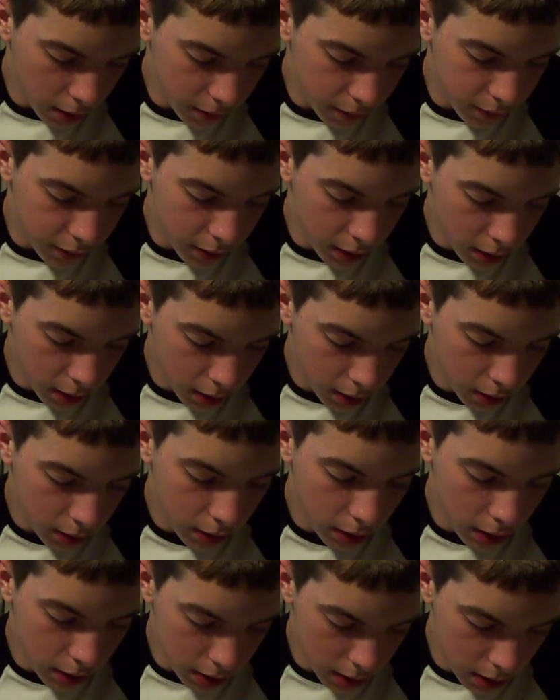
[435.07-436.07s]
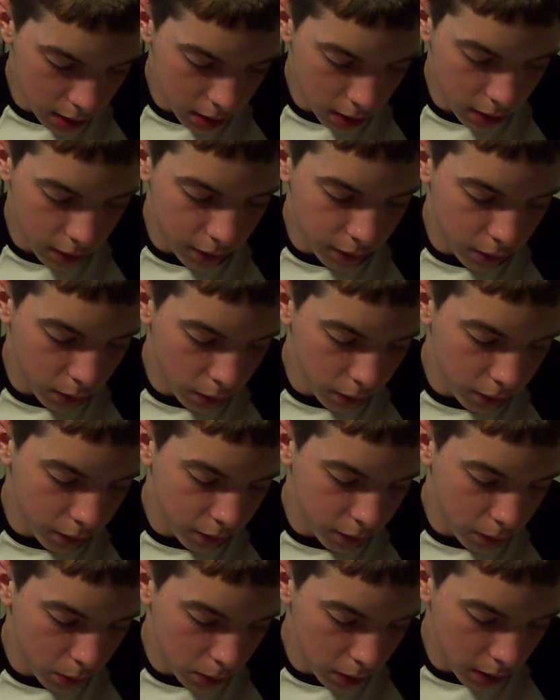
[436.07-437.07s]
Vic, as I said, 4 for
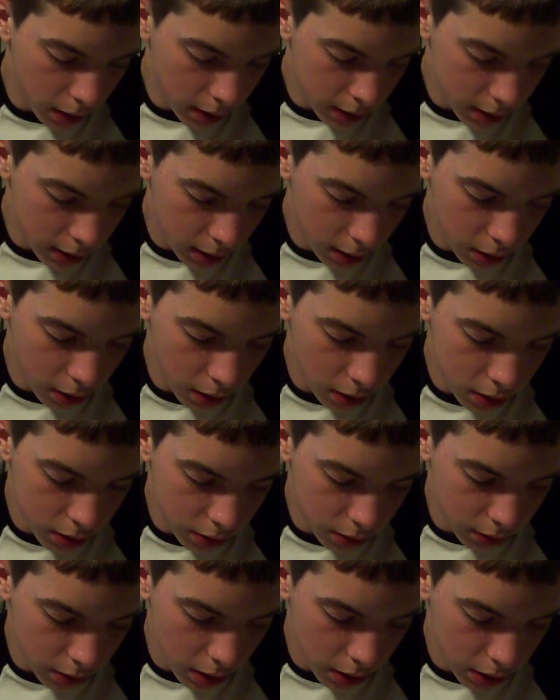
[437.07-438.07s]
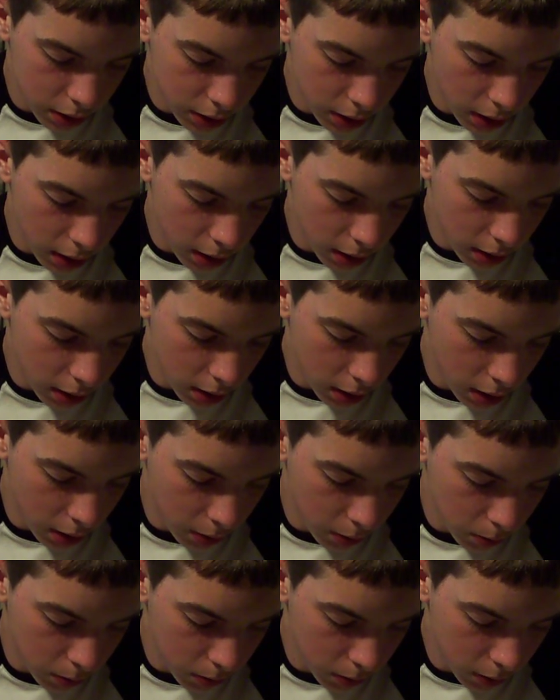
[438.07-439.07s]
4, 19 yards, a rush, and
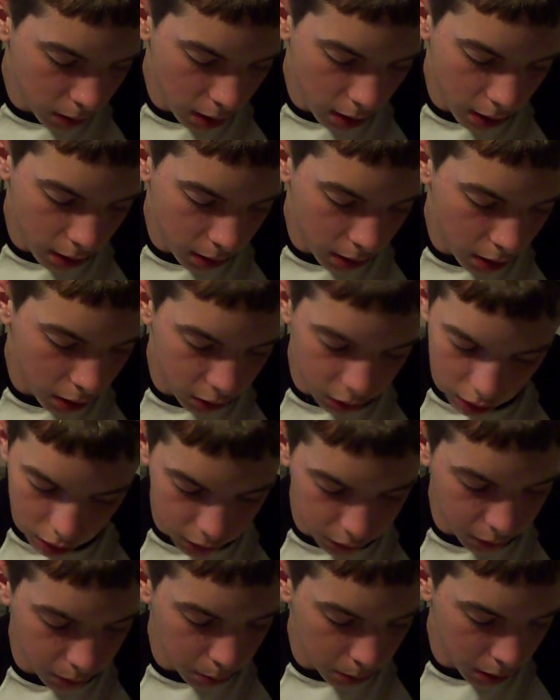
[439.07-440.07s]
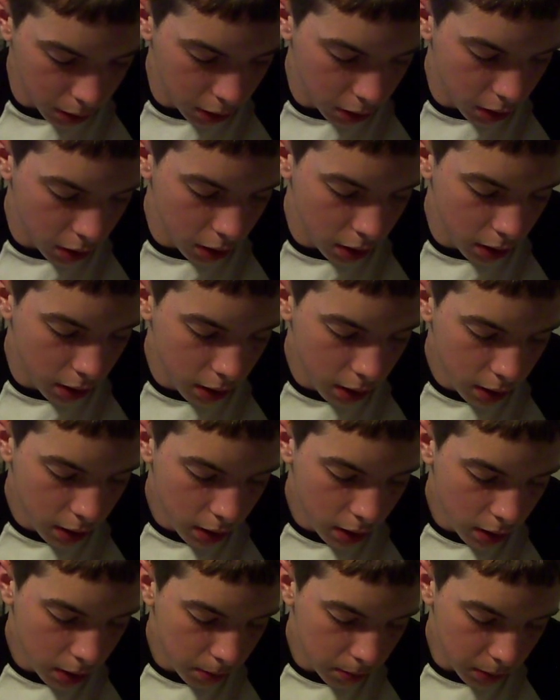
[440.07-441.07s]
a rush for 1 yard.
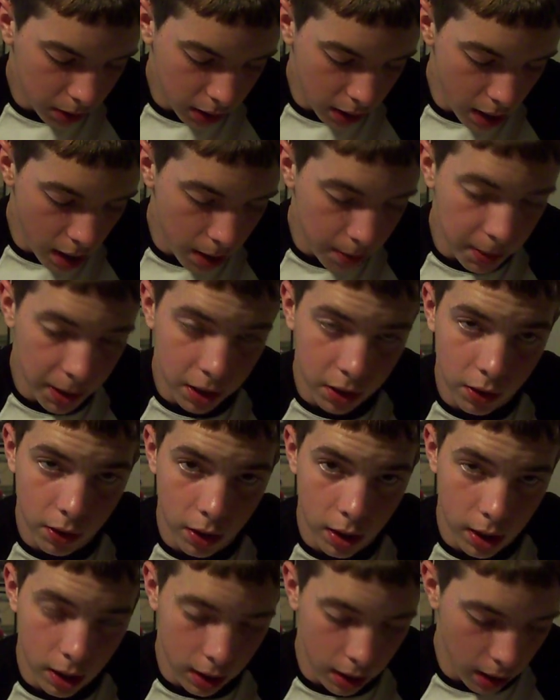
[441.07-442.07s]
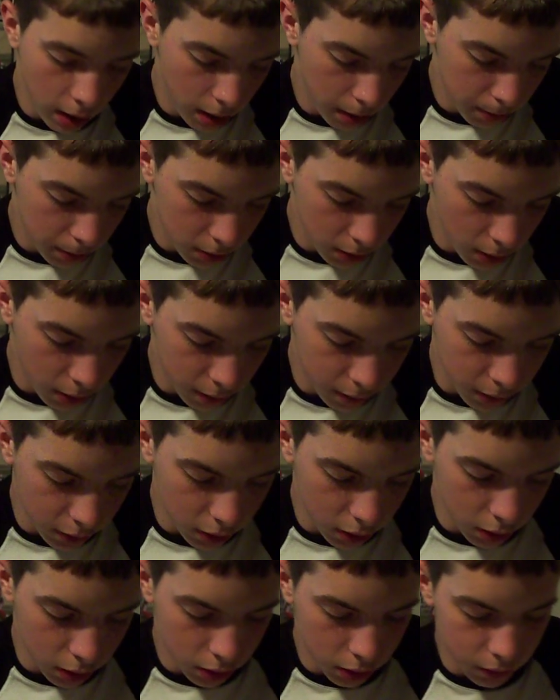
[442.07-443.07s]
McNabb had a great game, throwing
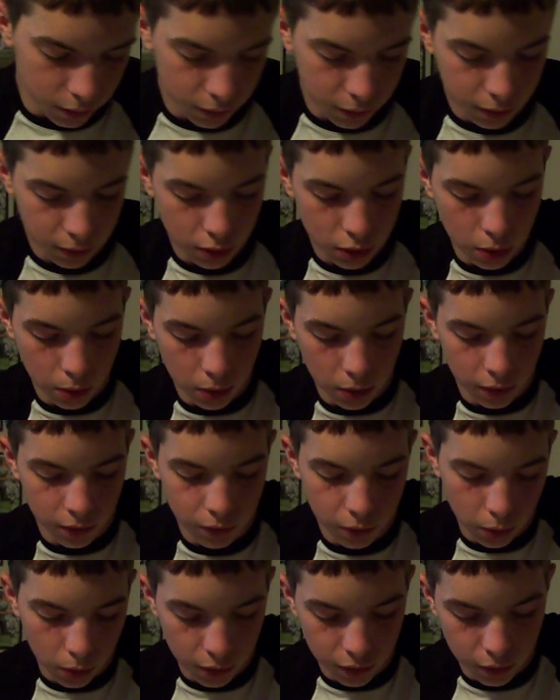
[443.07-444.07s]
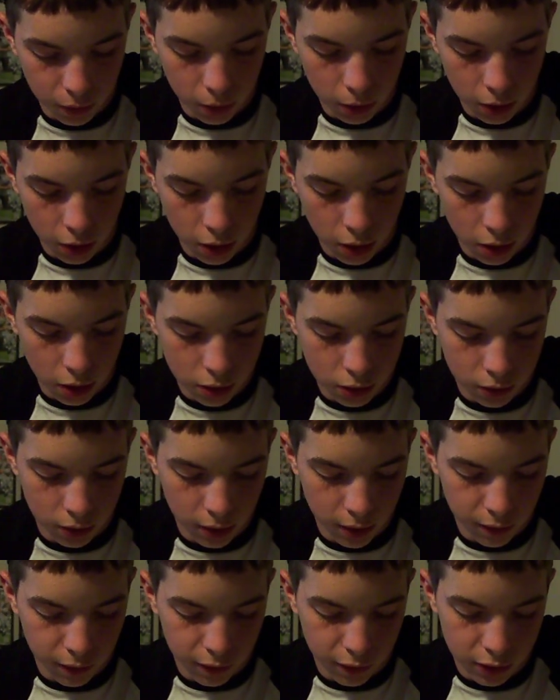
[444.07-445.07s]
for 244 yards,
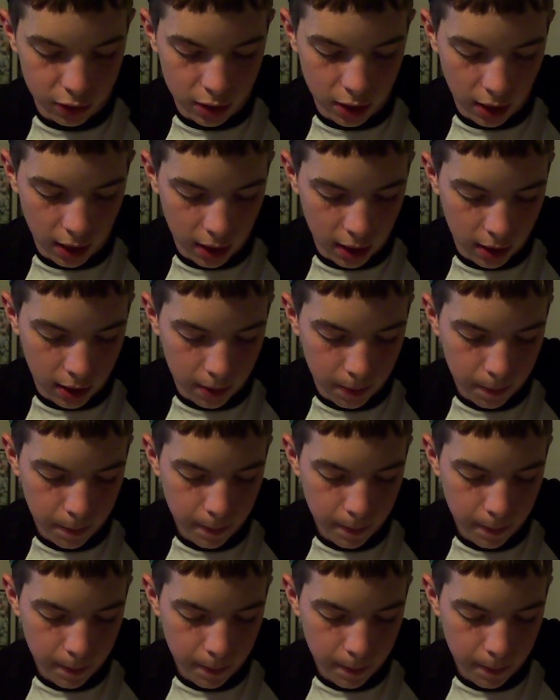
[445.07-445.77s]
running for 10.